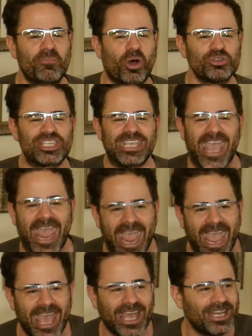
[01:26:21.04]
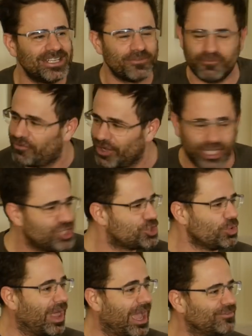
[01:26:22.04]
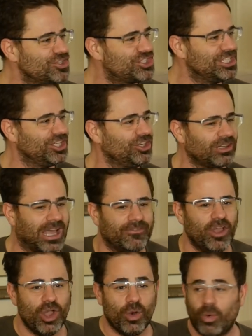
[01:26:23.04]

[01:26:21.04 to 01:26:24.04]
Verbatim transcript: the most canned footage you will ever see in your life yeah.